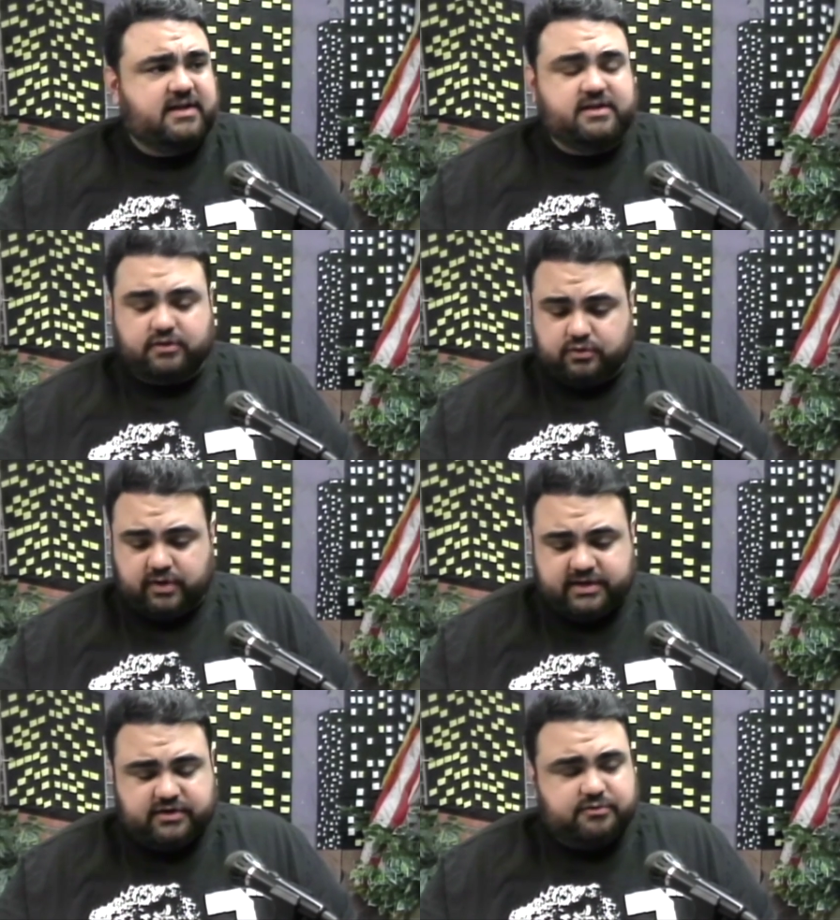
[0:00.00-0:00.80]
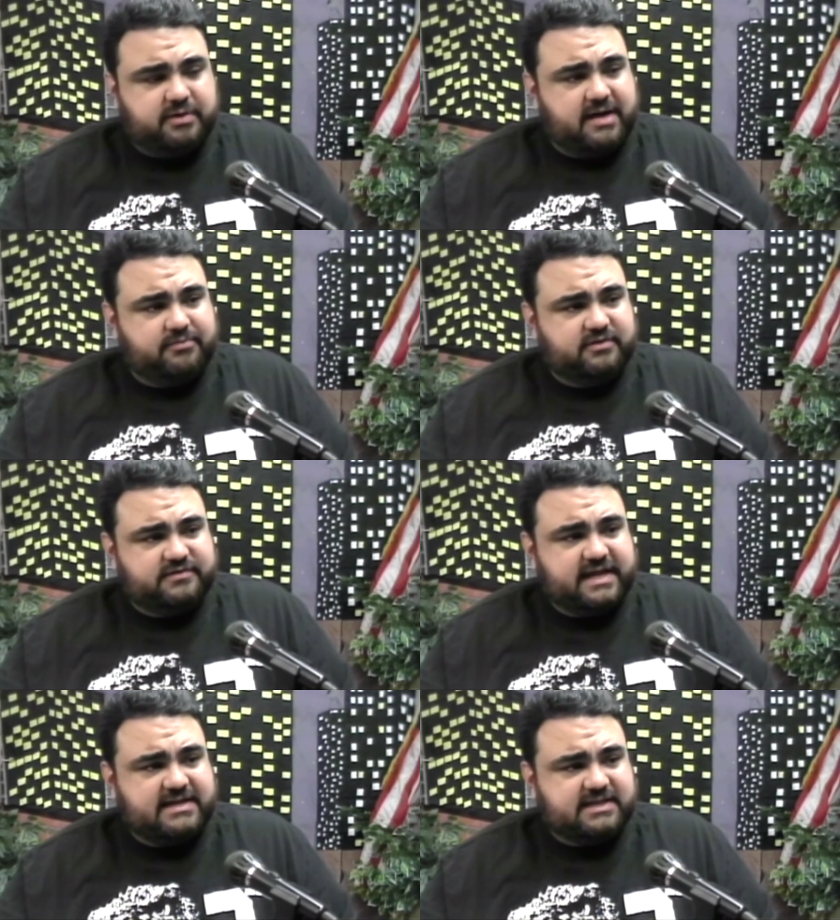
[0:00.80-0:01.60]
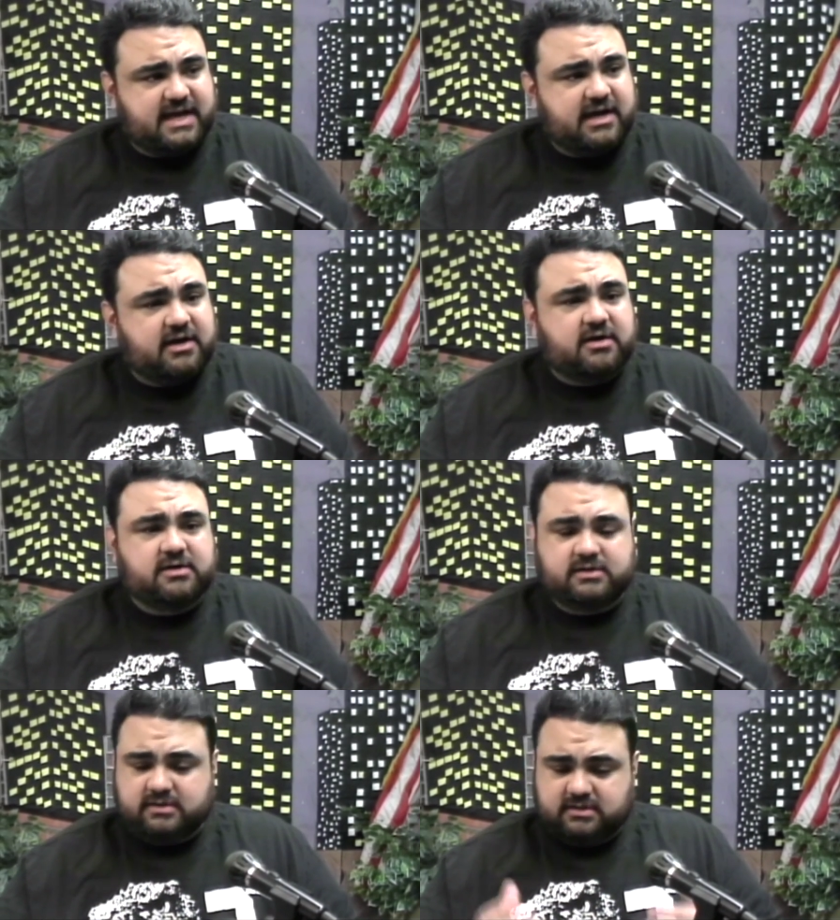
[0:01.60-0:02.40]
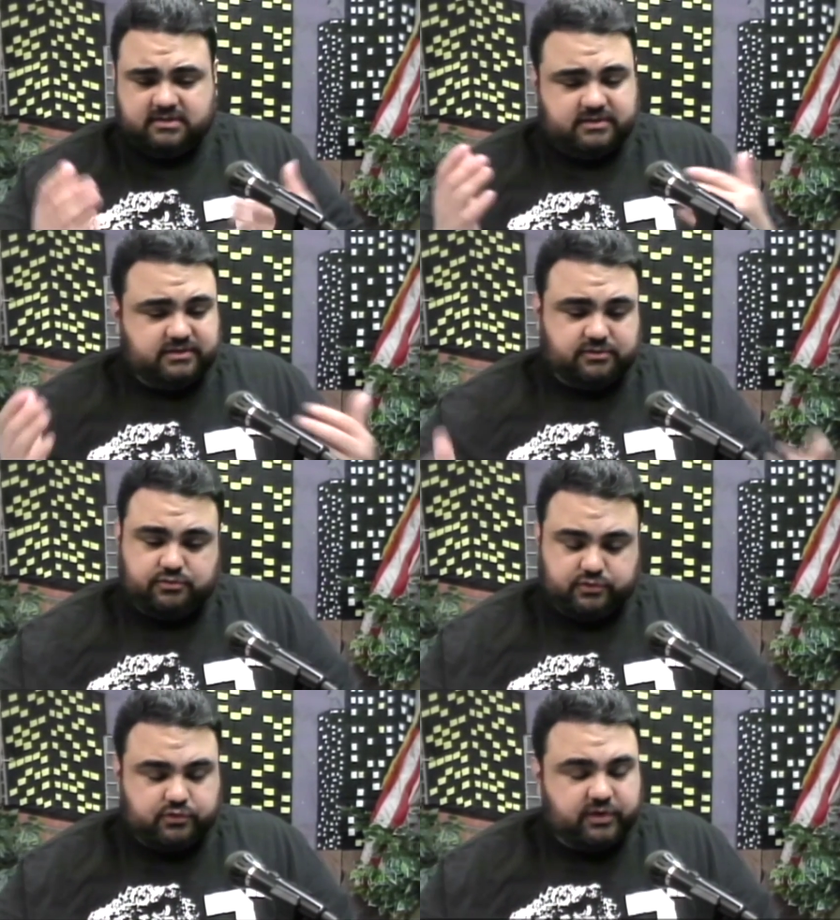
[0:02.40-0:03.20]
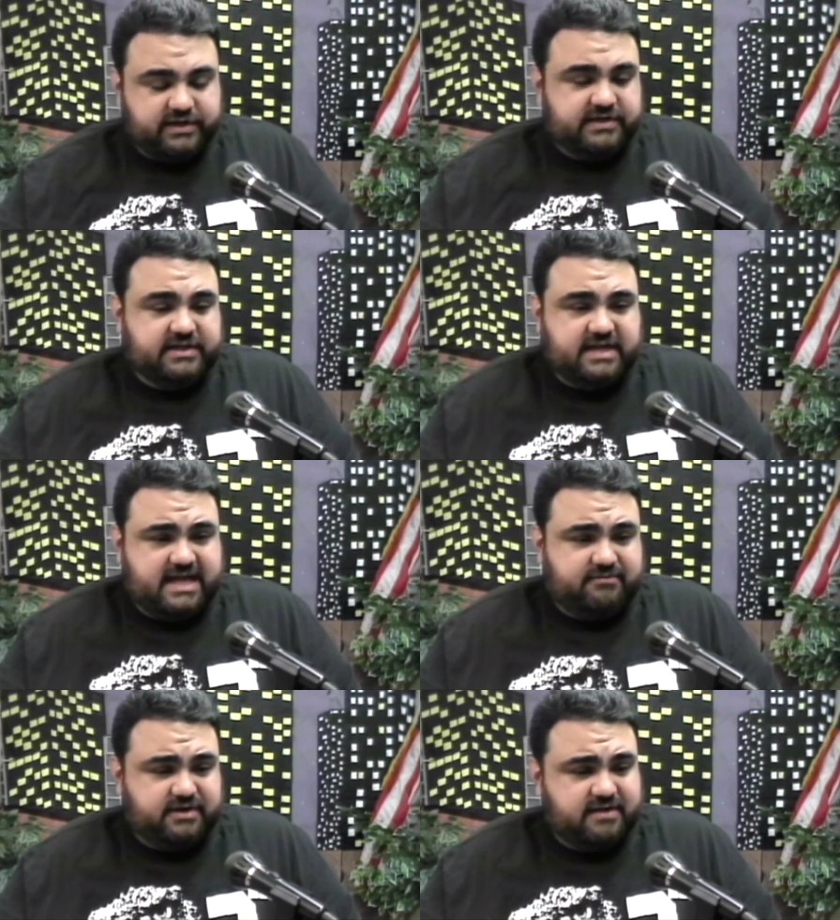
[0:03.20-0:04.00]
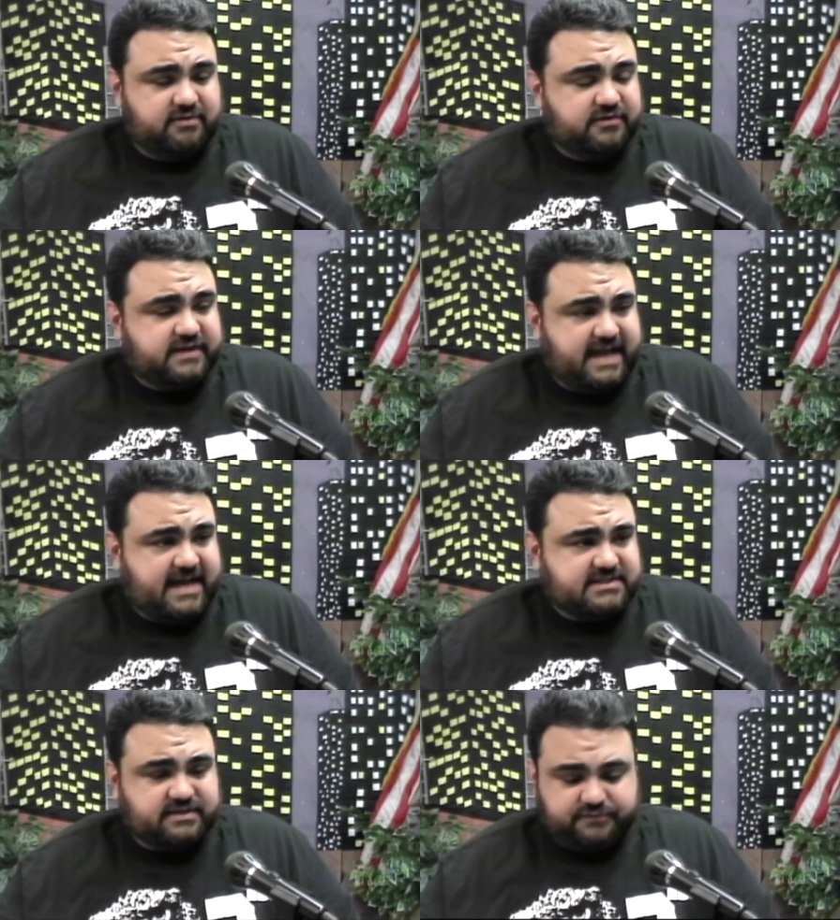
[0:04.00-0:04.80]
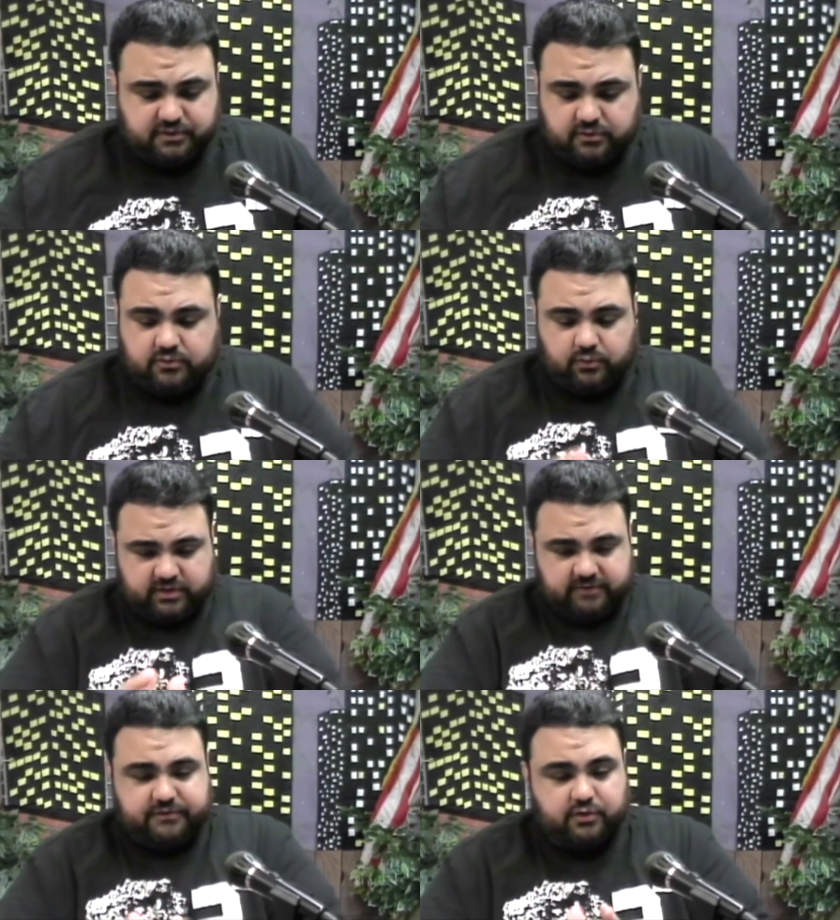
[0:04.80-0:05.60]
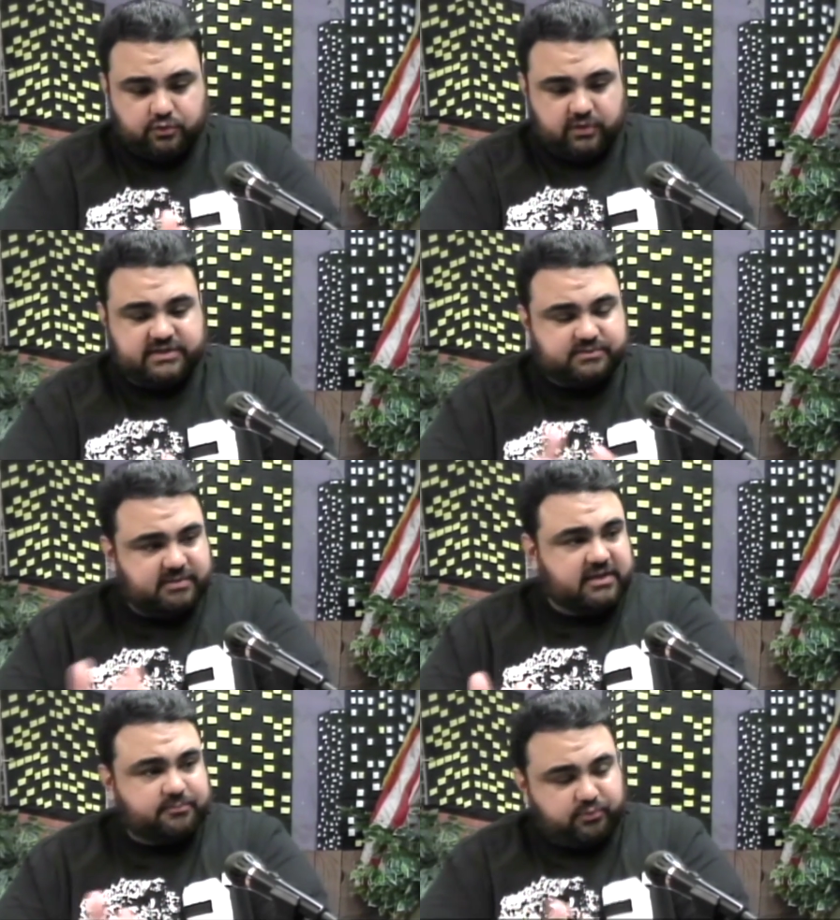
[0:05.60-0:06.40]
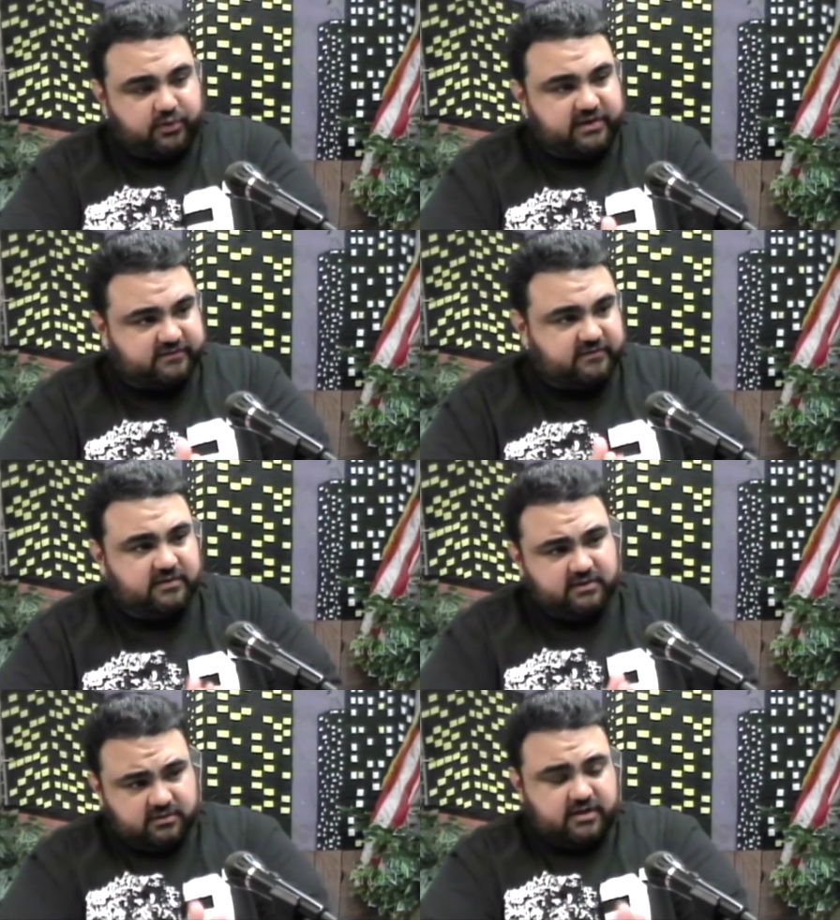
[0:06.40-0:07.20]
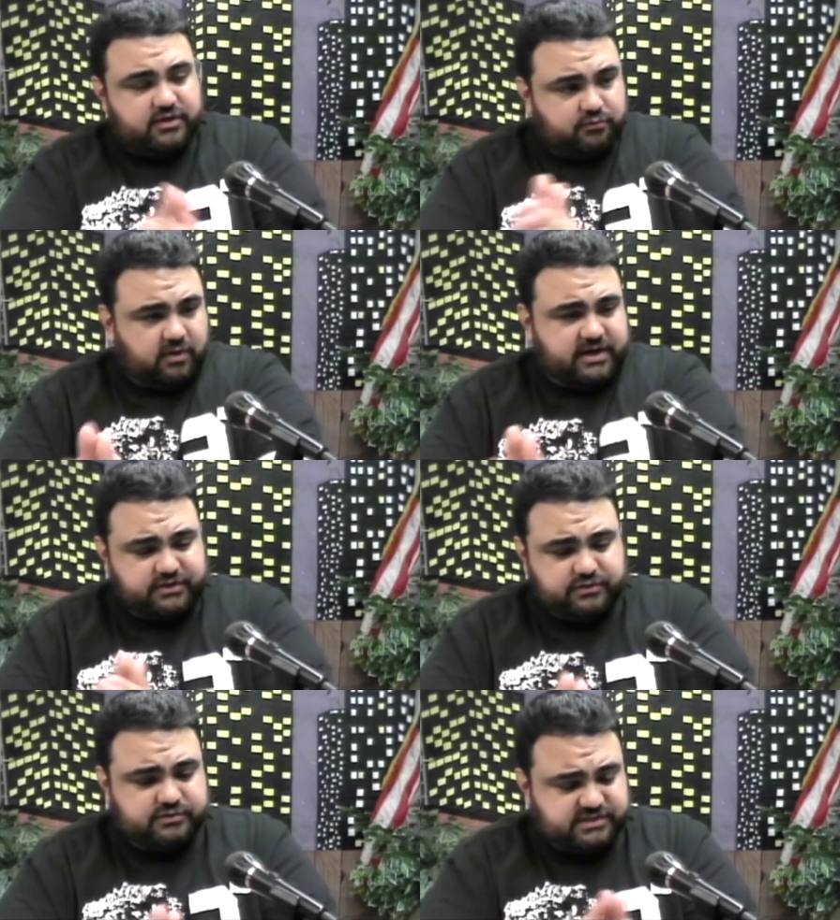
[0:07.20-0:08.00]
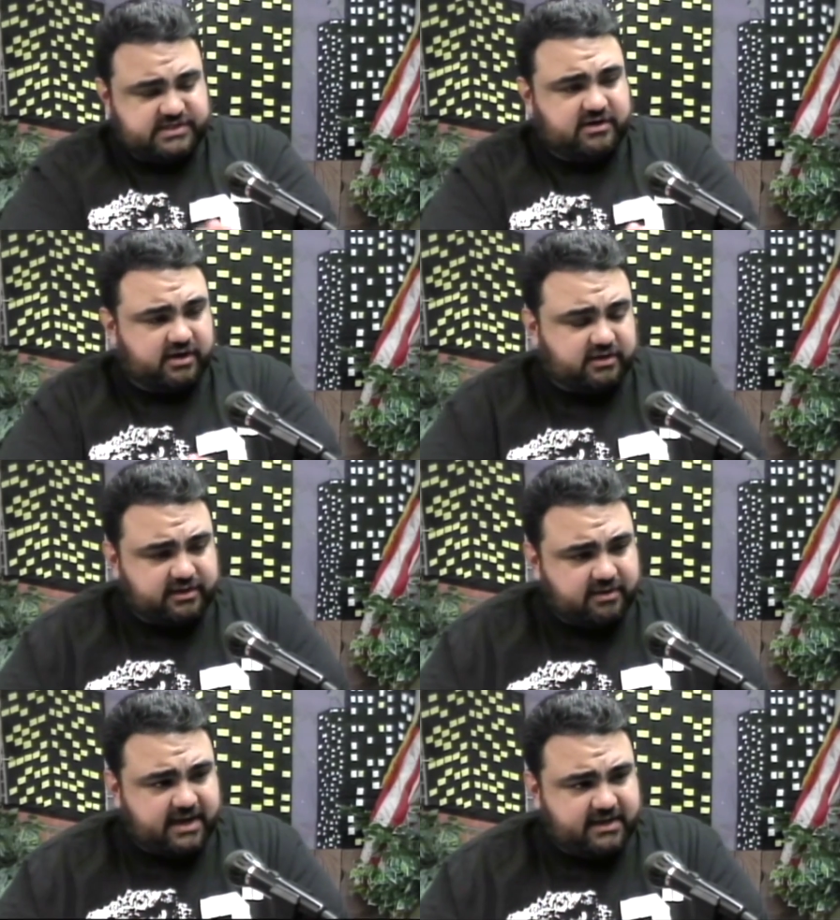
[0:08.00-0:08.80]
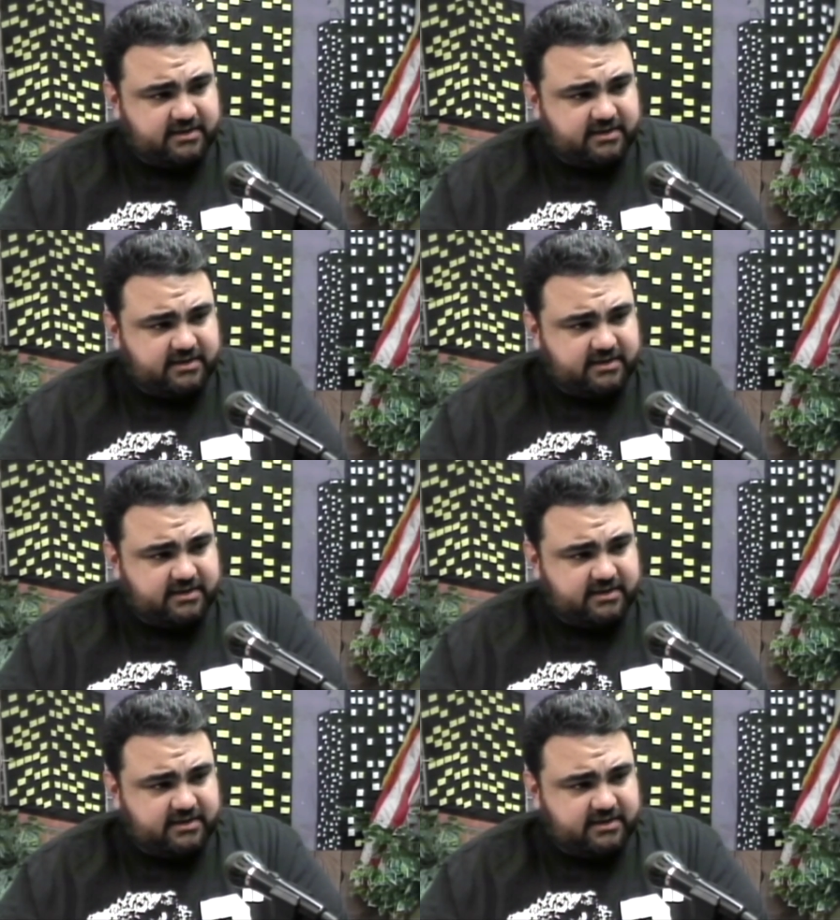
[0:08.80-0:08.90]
You're going to do popular satire. You're going to need to have a diverse cast if you're going to make the points that you want to do satirically, right?